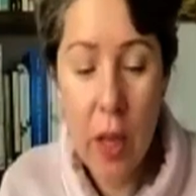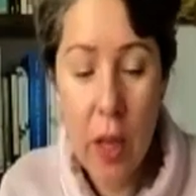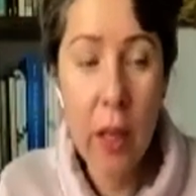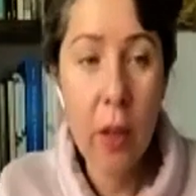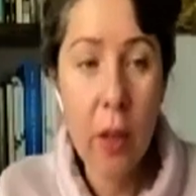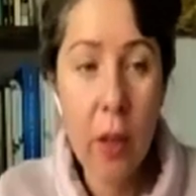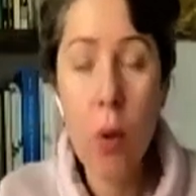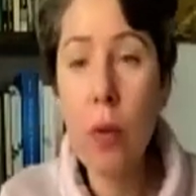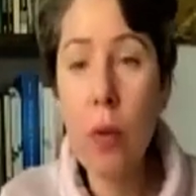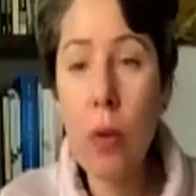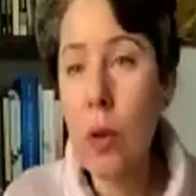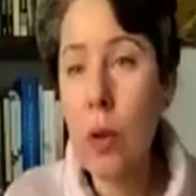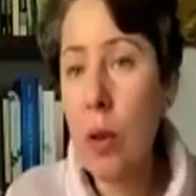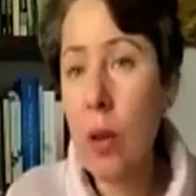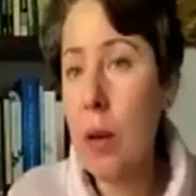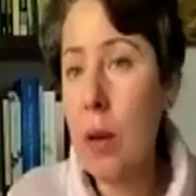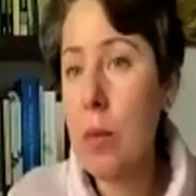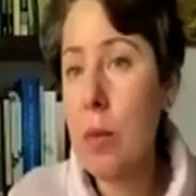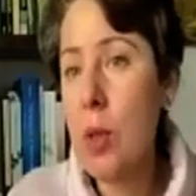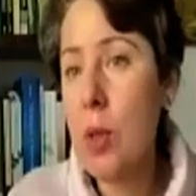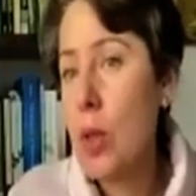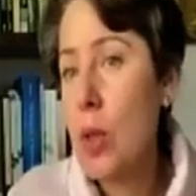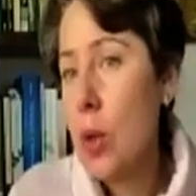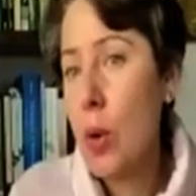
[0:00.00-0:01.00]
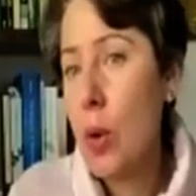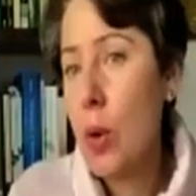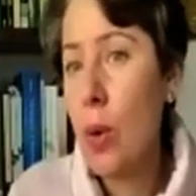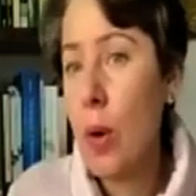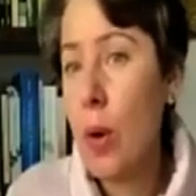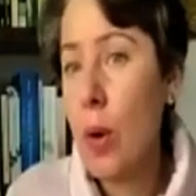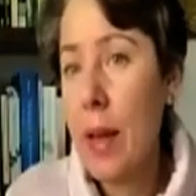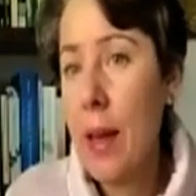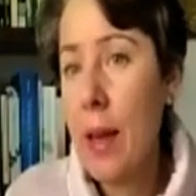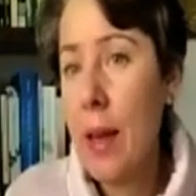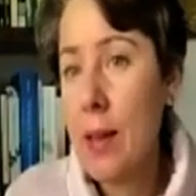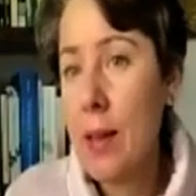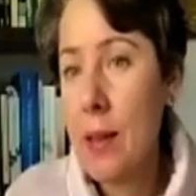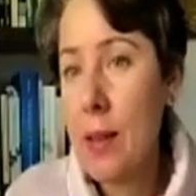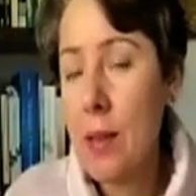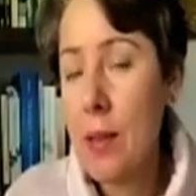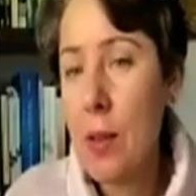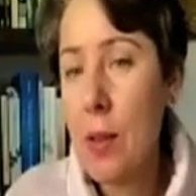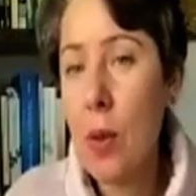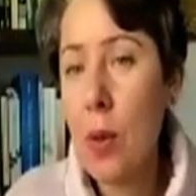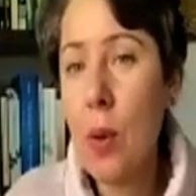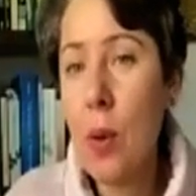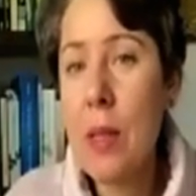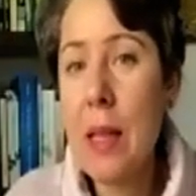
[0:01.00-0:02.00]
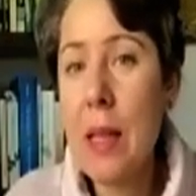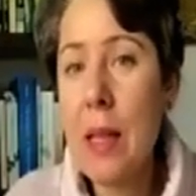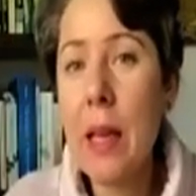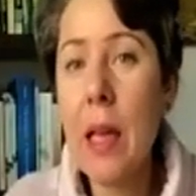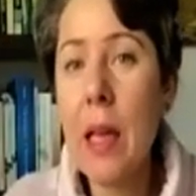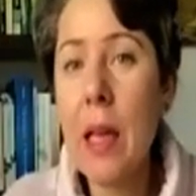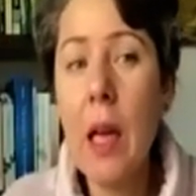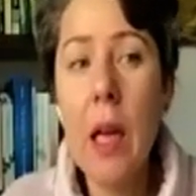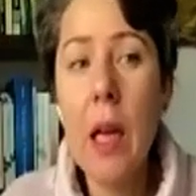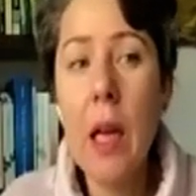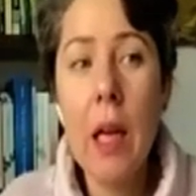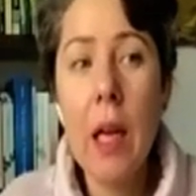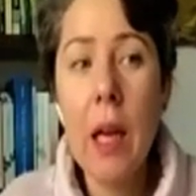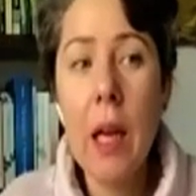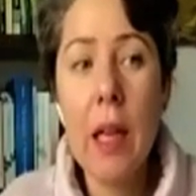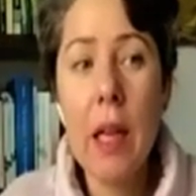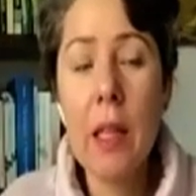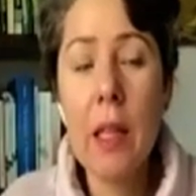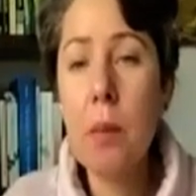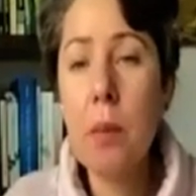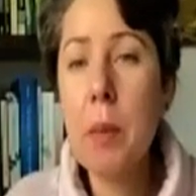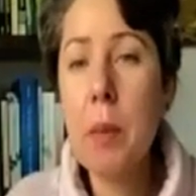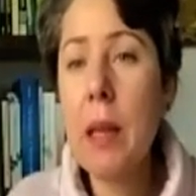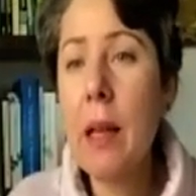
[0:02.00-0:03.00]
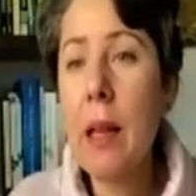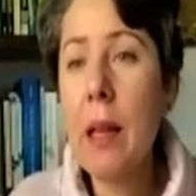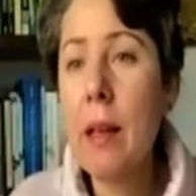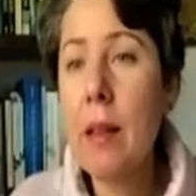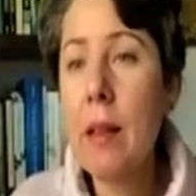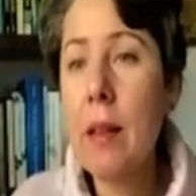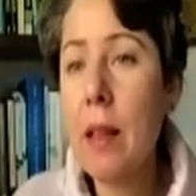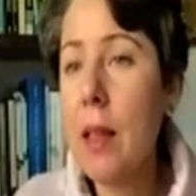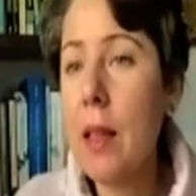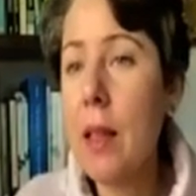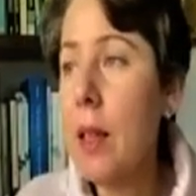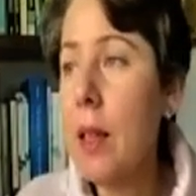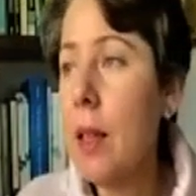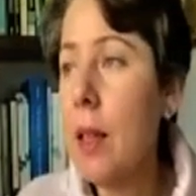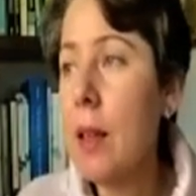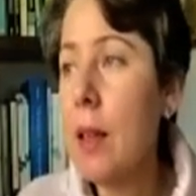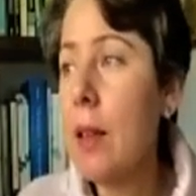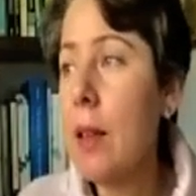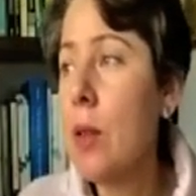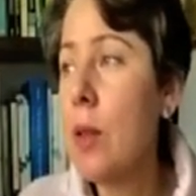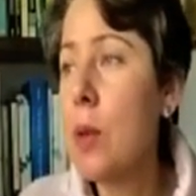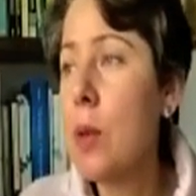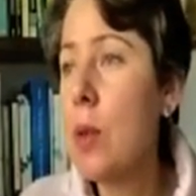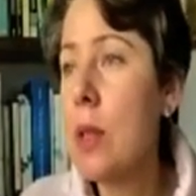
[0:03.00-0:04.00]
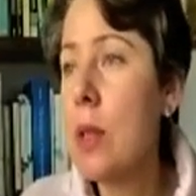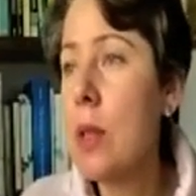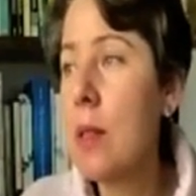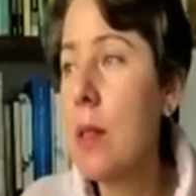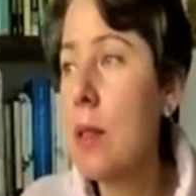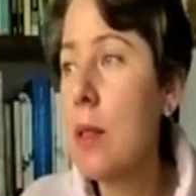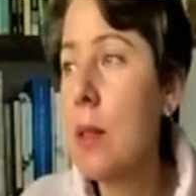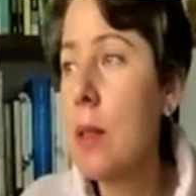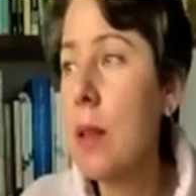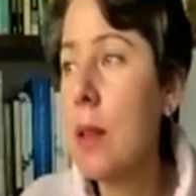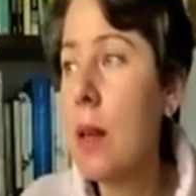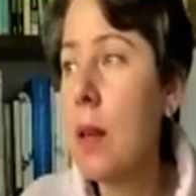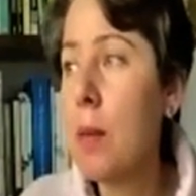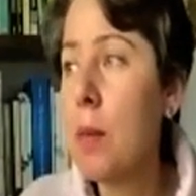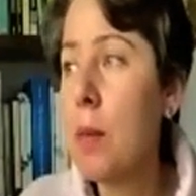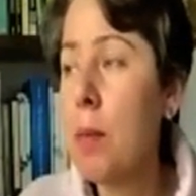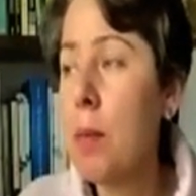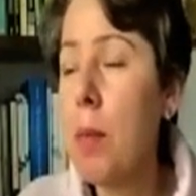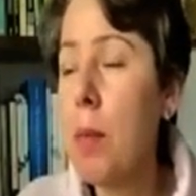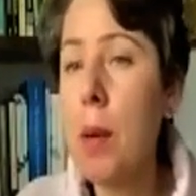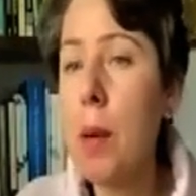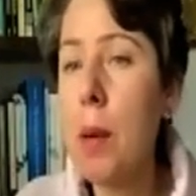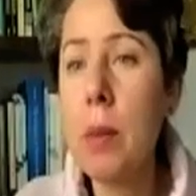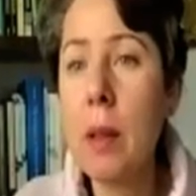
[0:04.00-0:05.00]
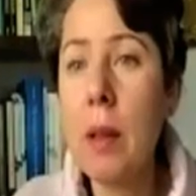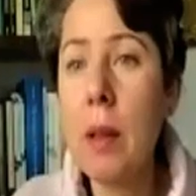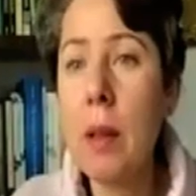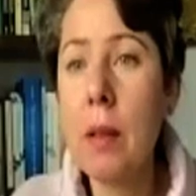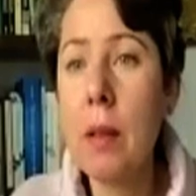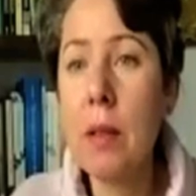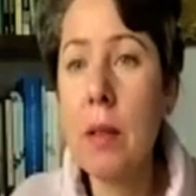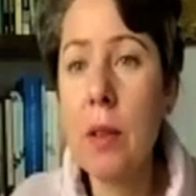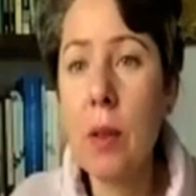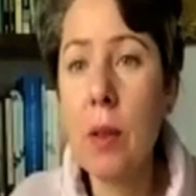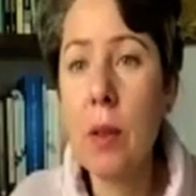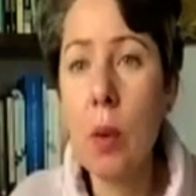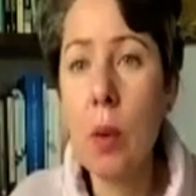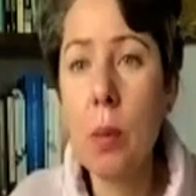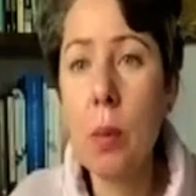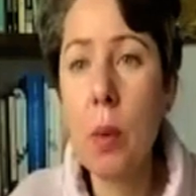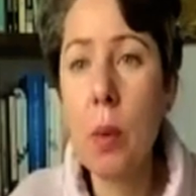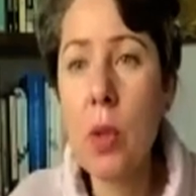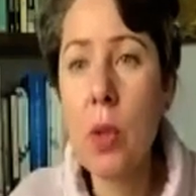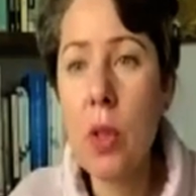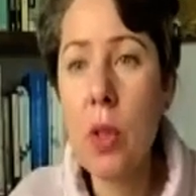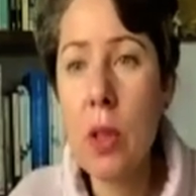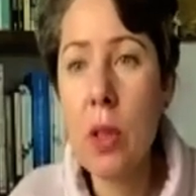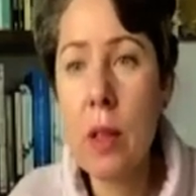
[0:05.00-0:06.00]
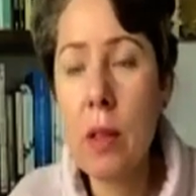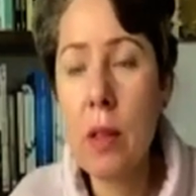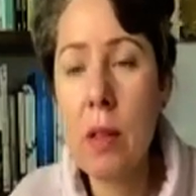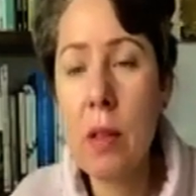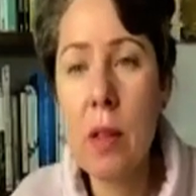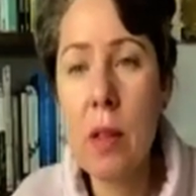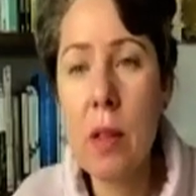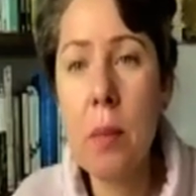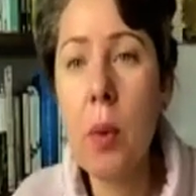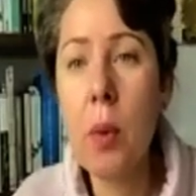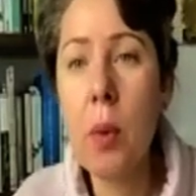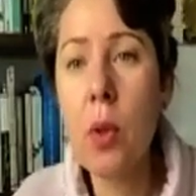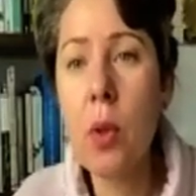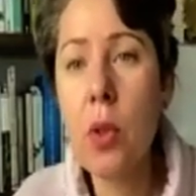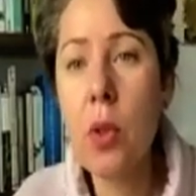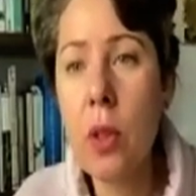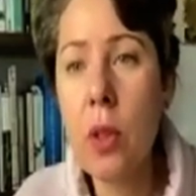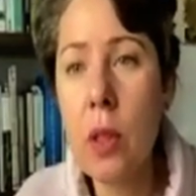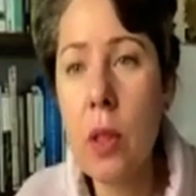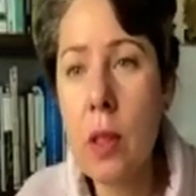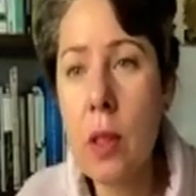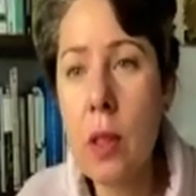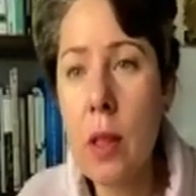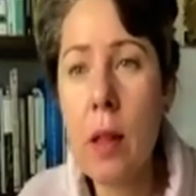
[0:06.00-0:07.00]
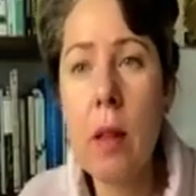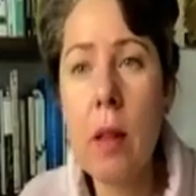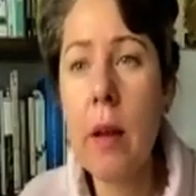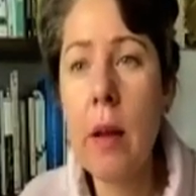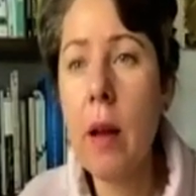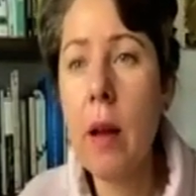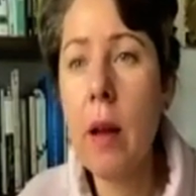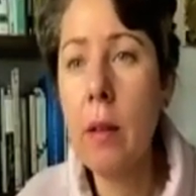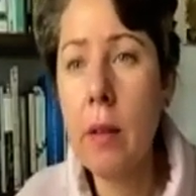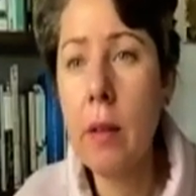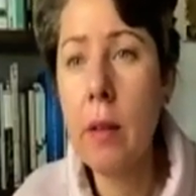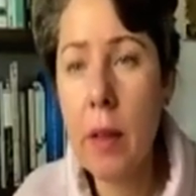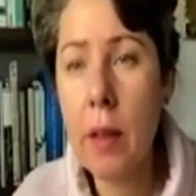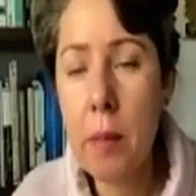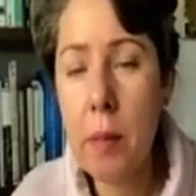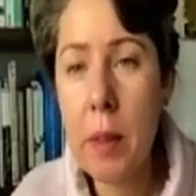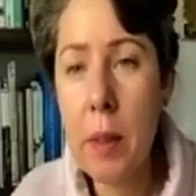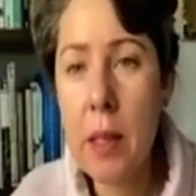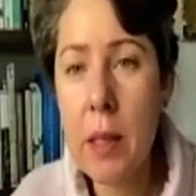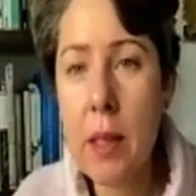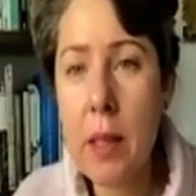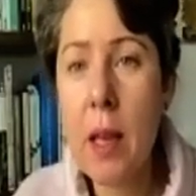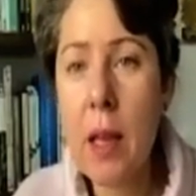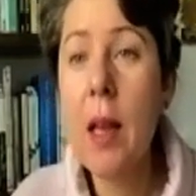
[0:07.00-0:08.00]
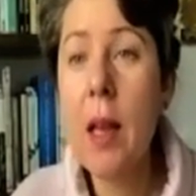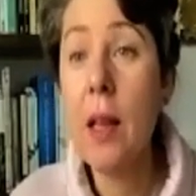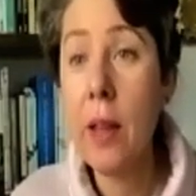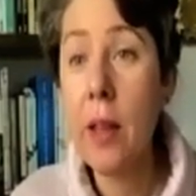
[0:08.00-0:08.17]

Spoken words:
gins, and offer them to your guests. You know, it's like a little bit like this pub in London called Botanist, the Botanist and the Alchemist.